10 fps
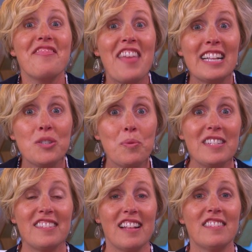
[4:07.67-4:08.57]
That's
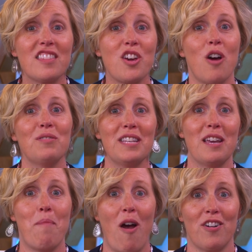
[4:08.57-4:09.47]
what sets the cozy
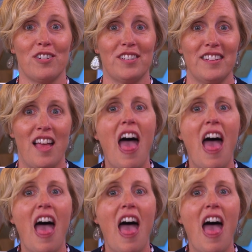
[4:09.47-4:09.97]
apart.